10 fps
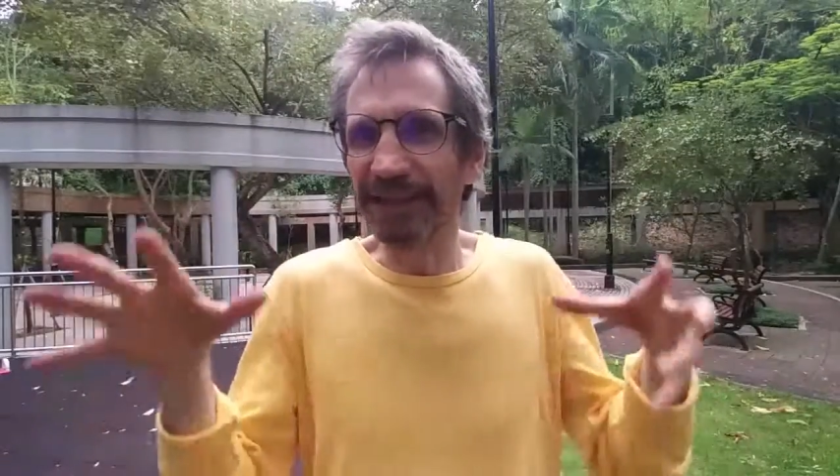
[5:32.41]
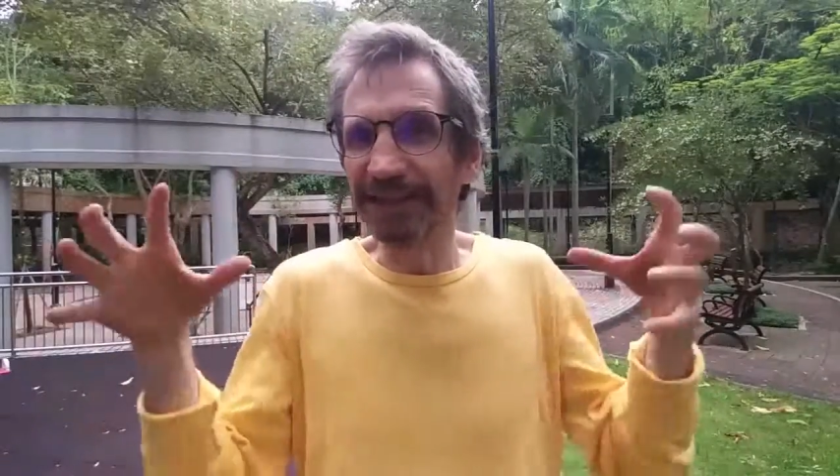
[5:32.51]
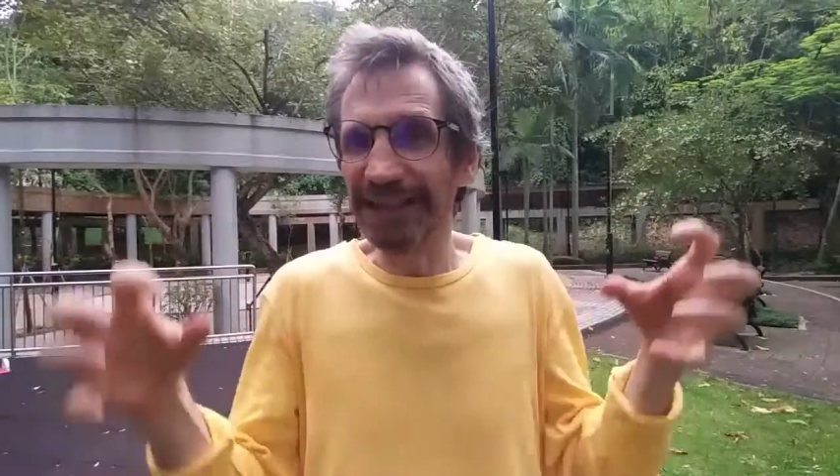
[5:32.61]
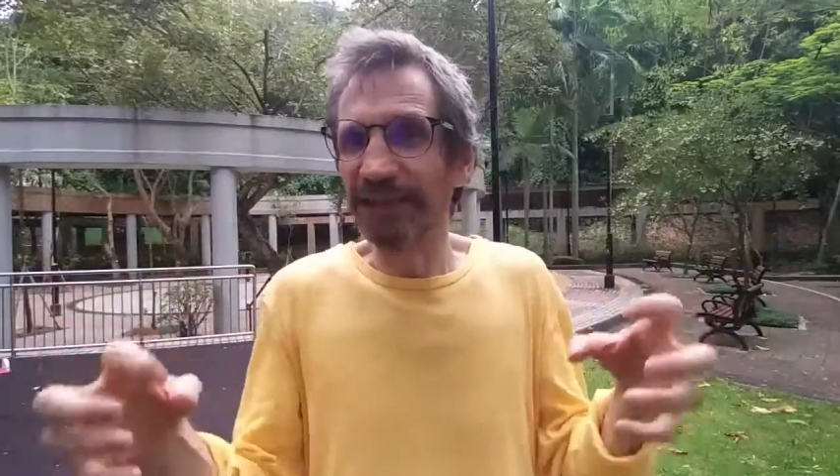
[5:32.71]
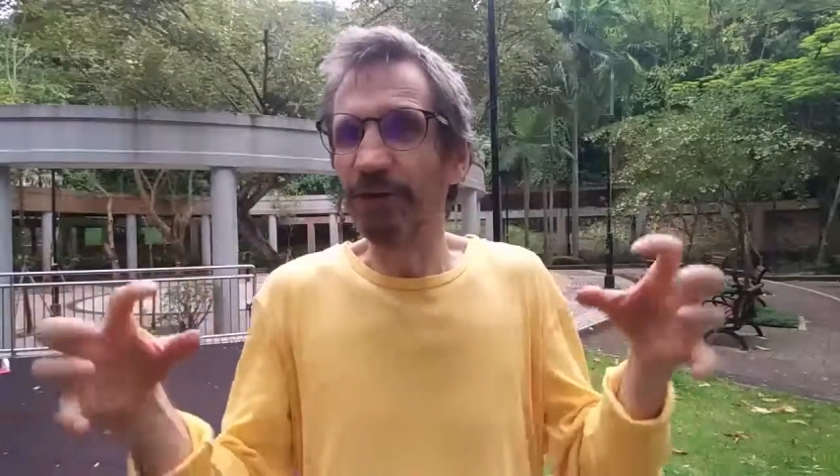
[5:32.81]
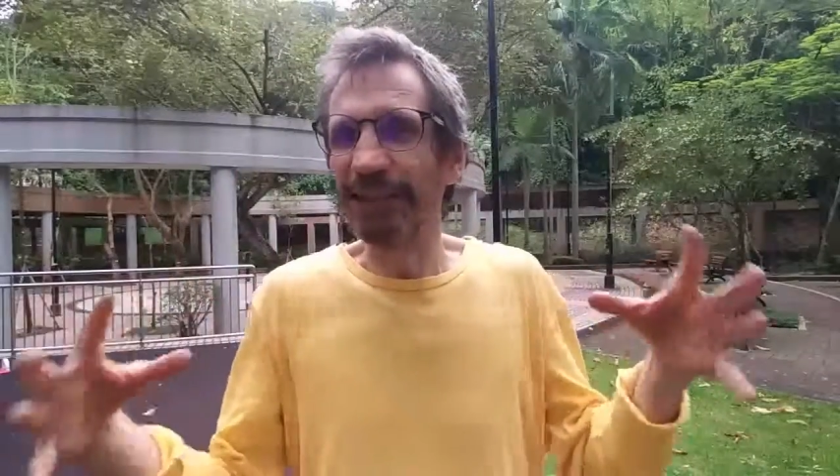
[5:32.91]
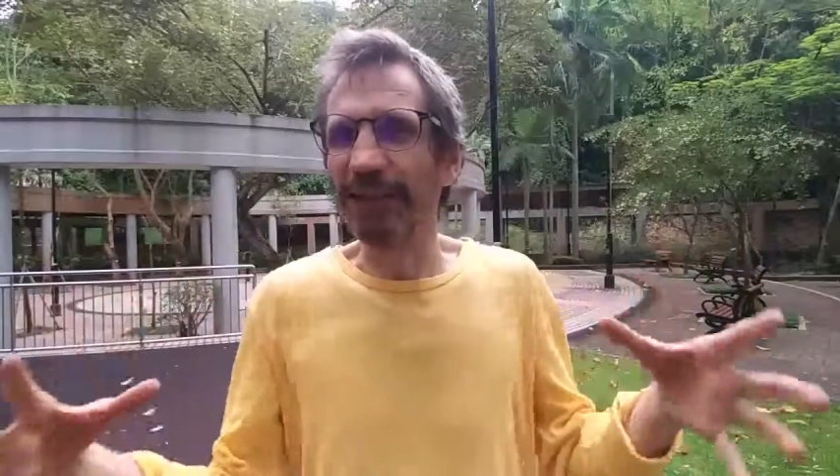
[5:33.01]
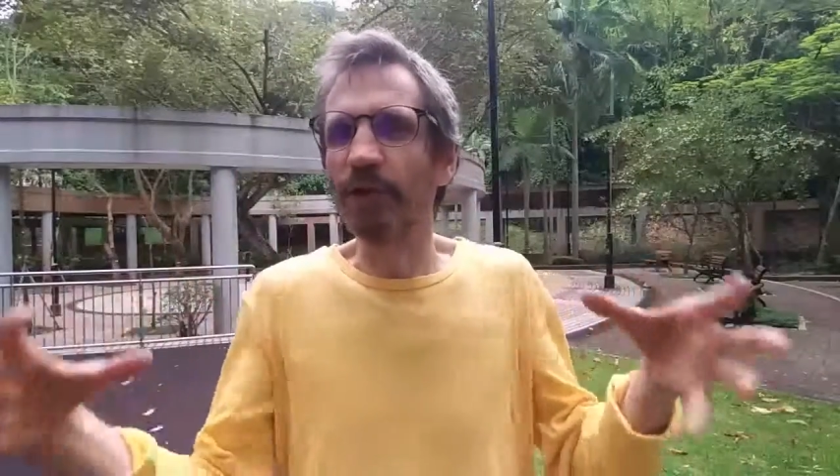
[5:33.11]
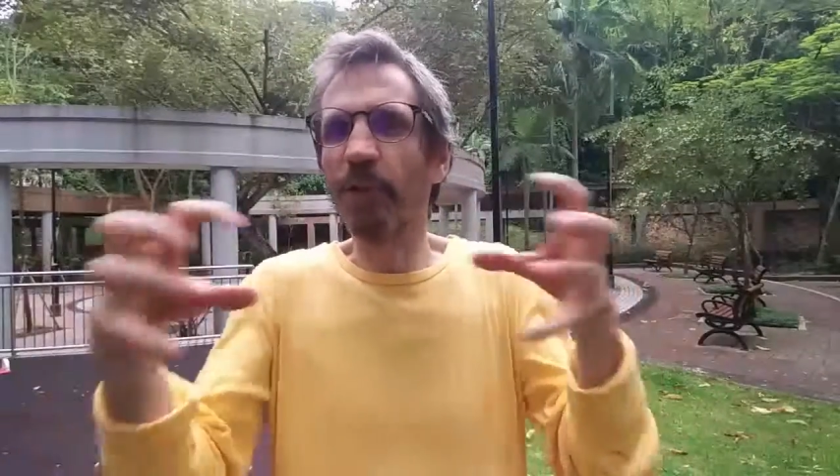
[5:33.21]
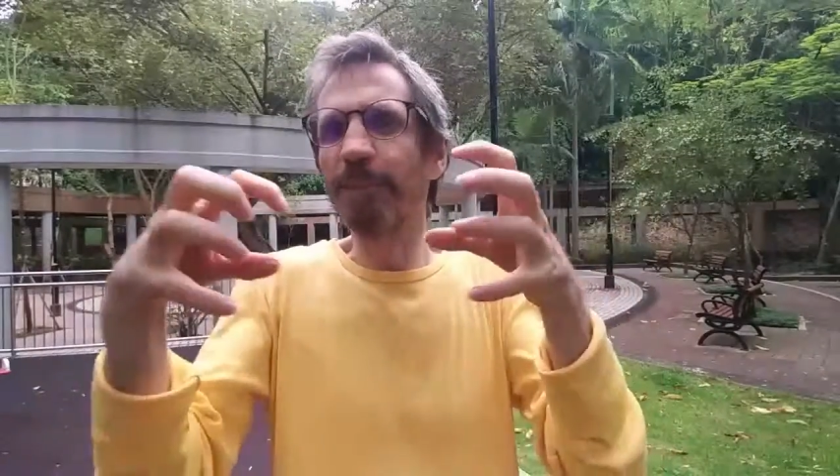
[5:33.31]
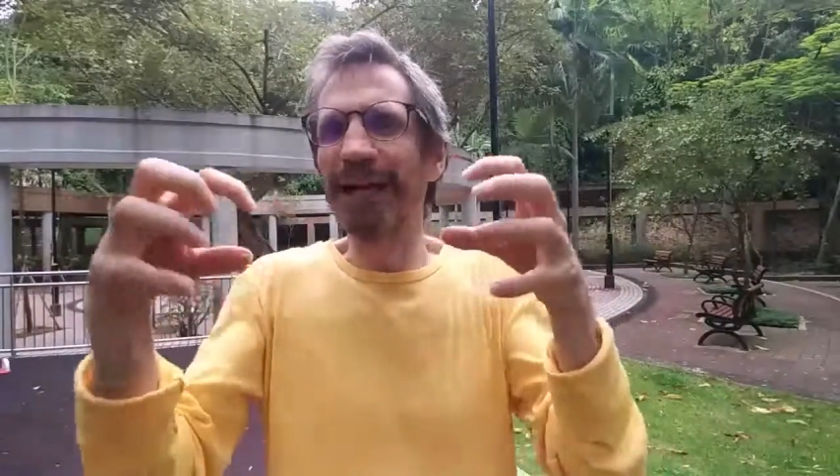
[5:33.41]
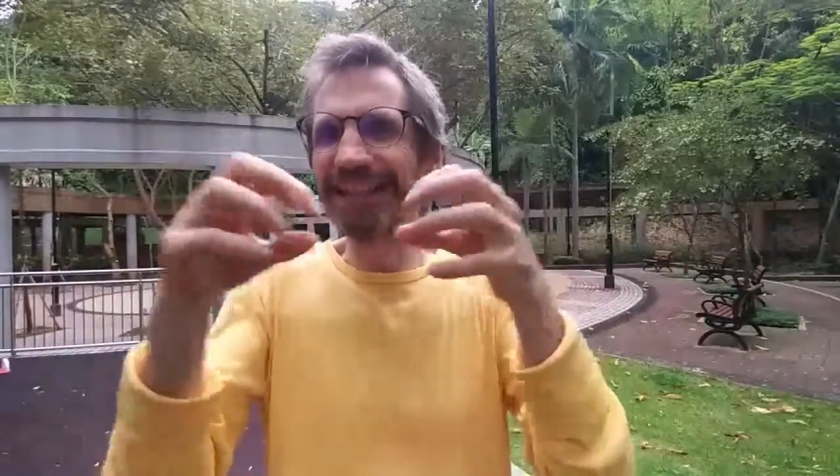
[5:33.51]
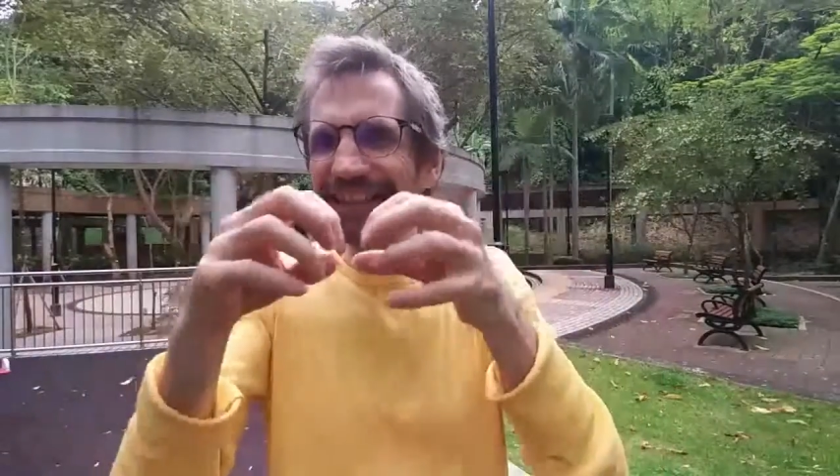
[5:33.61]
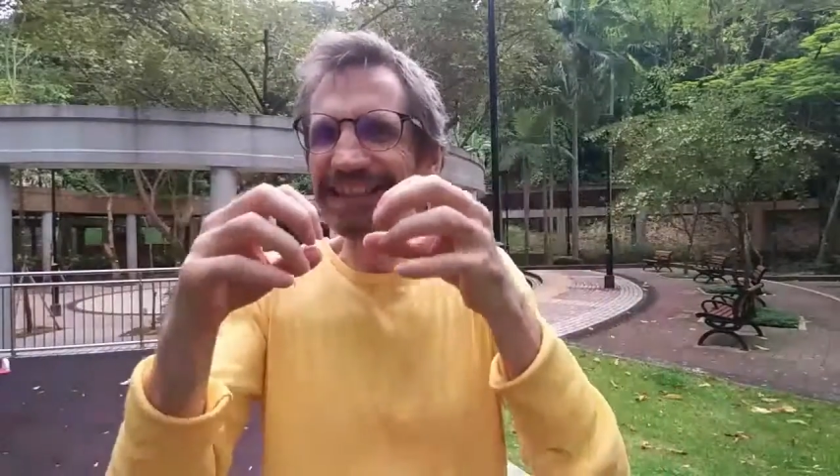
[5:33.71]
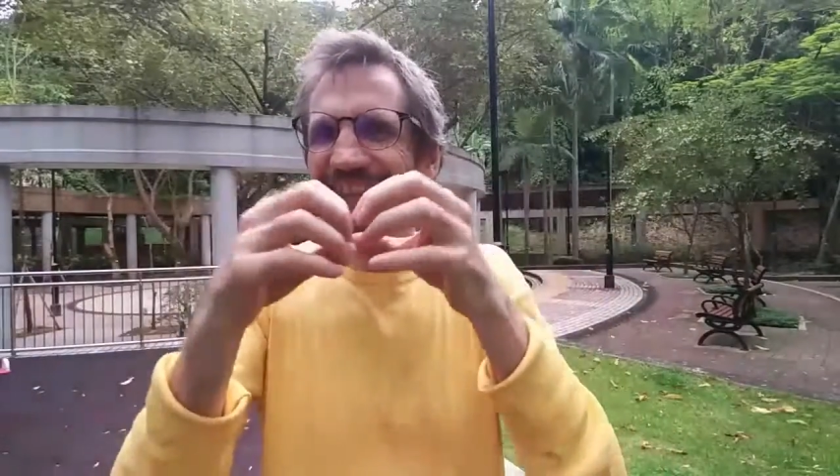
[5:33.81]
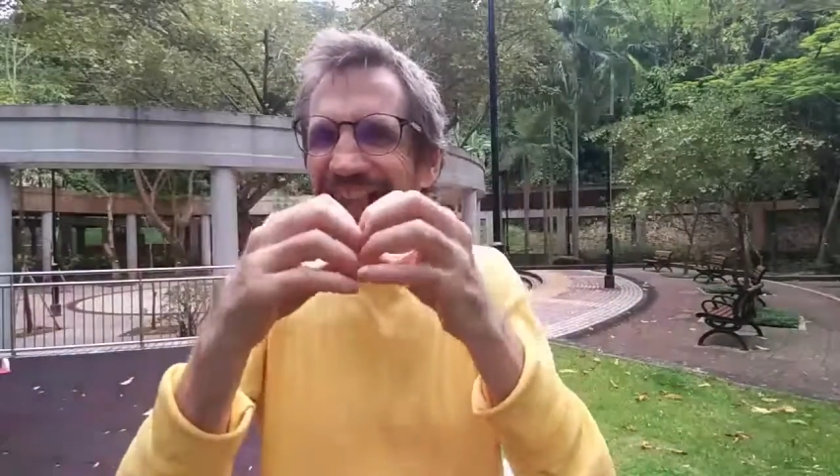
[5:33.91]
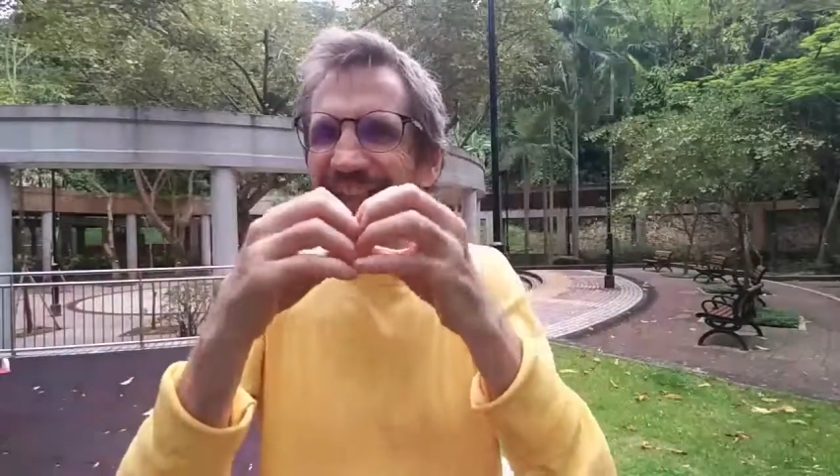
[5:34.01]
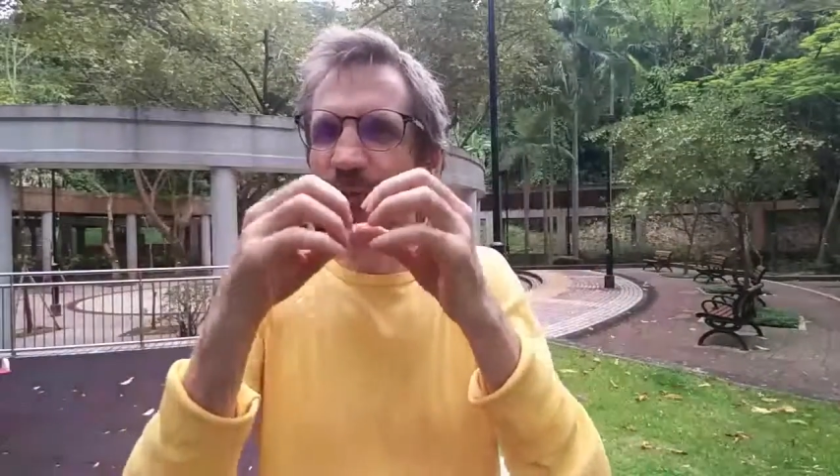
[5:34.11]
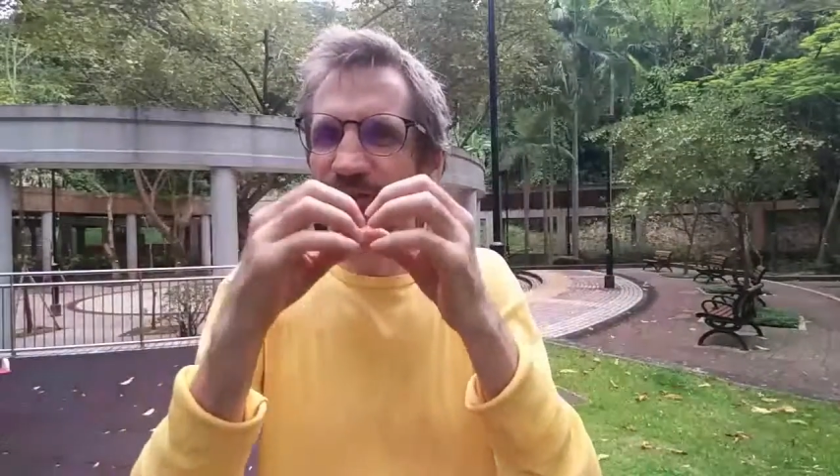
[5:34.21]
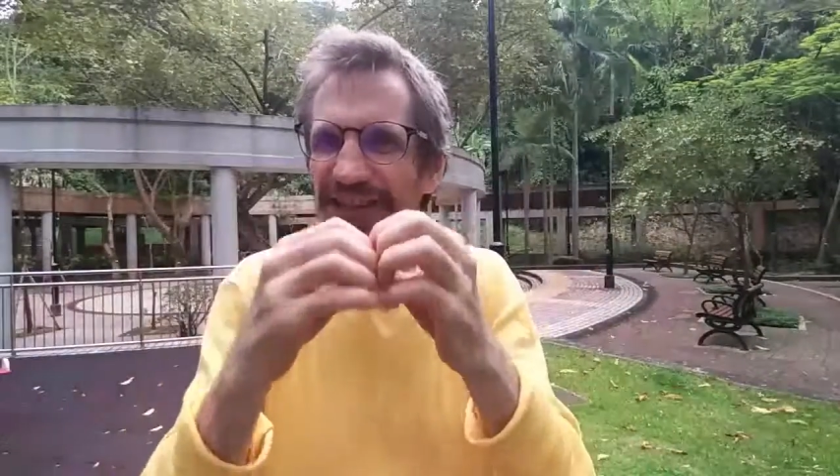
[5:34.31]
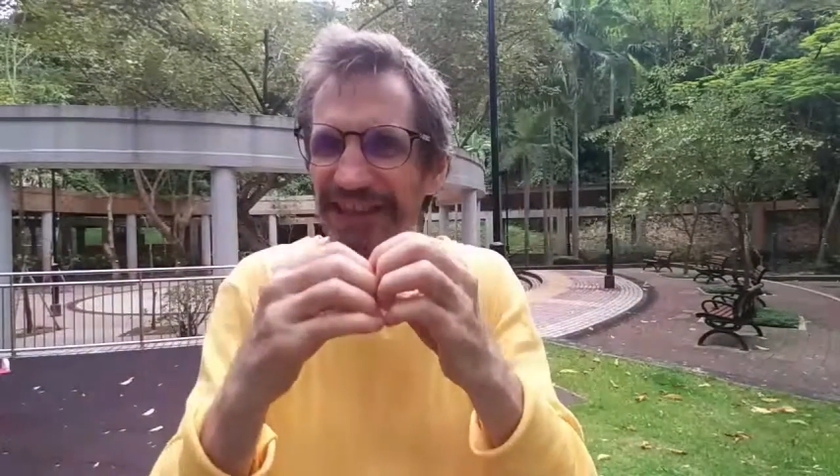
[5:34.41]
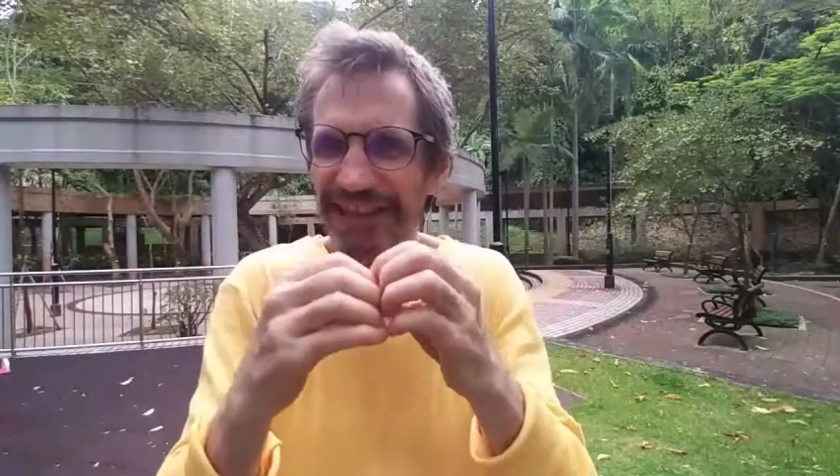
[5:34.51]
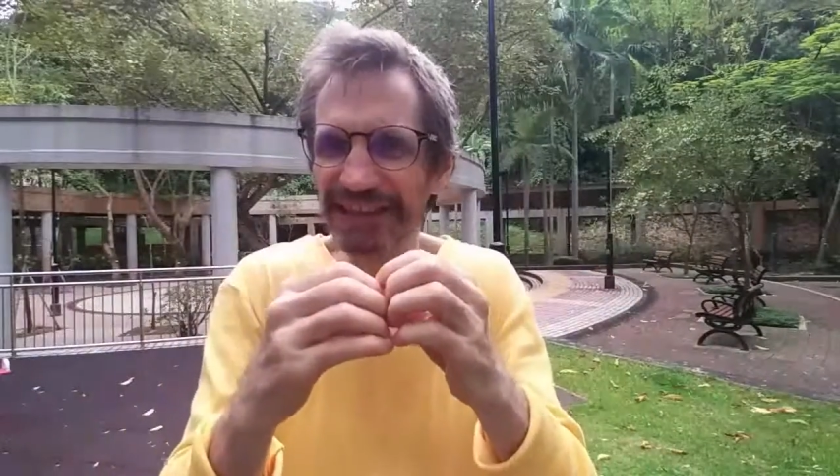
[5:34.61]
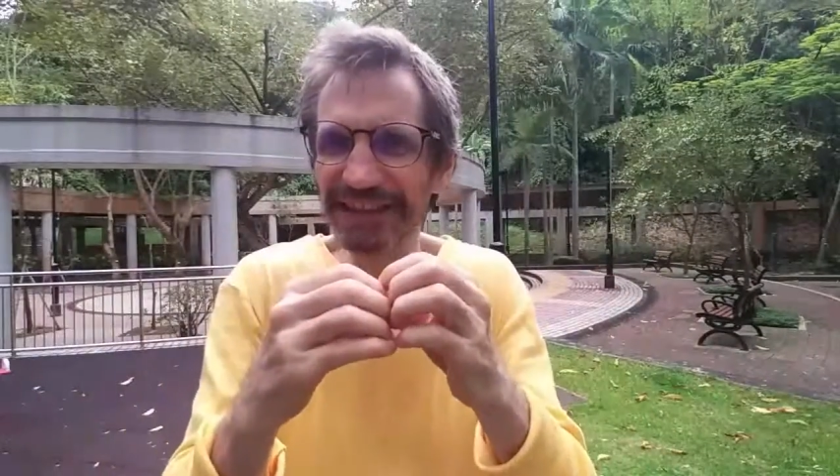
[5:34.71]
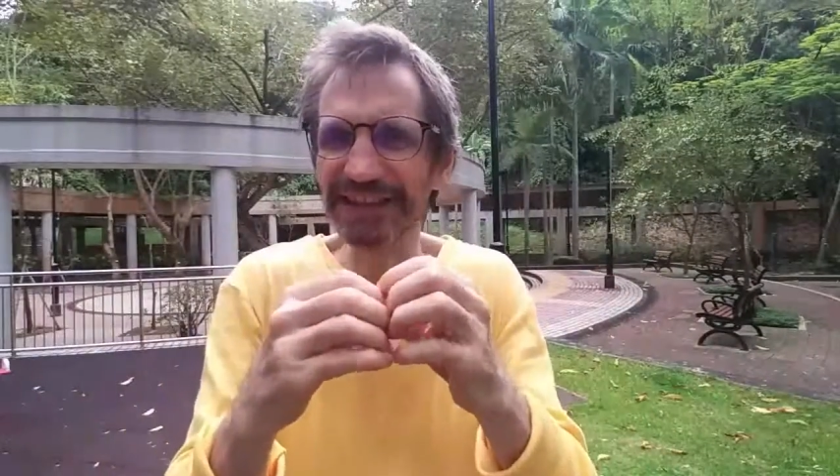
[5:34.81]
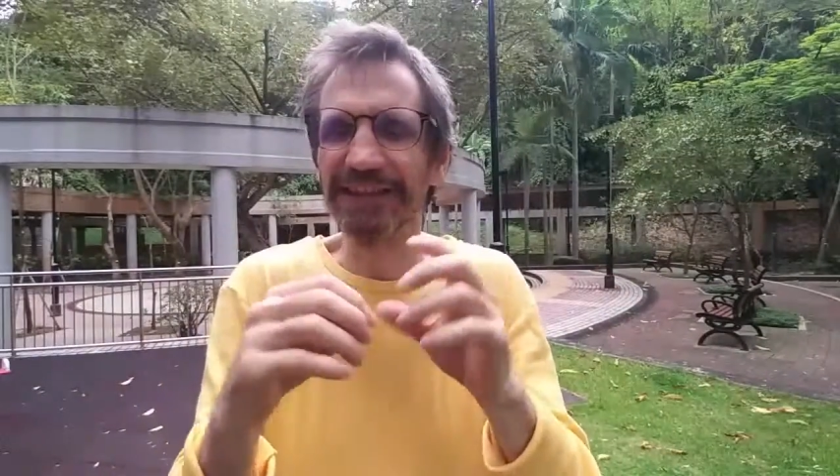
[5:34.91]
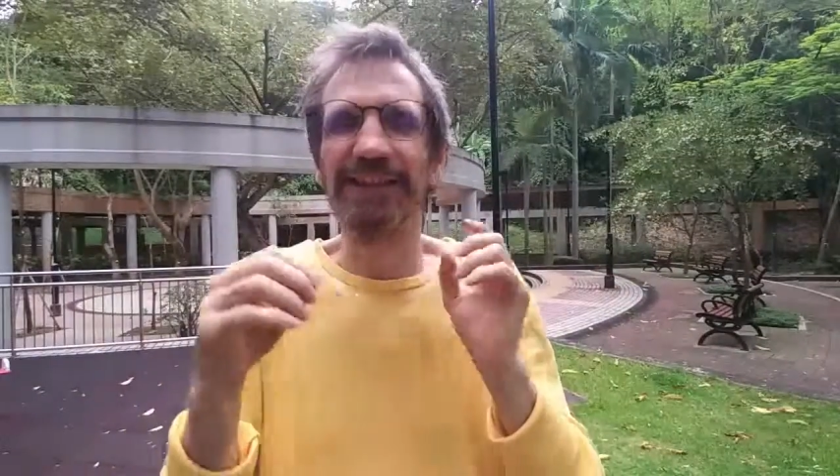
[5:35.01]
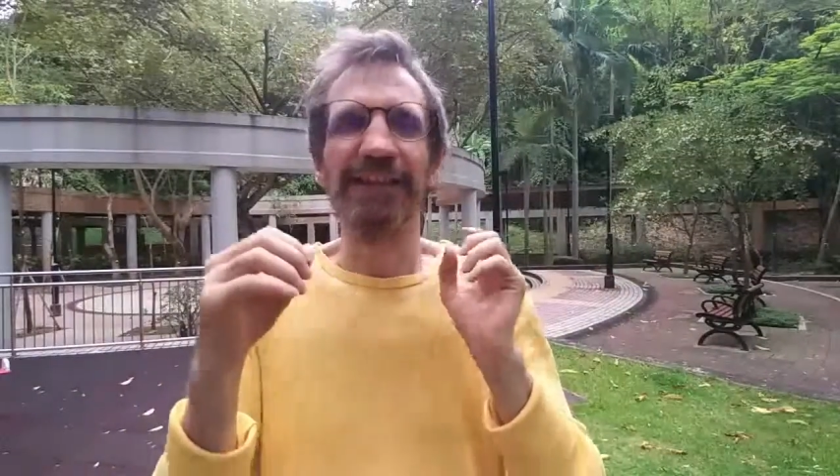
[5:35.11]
then you can combine this kind of skills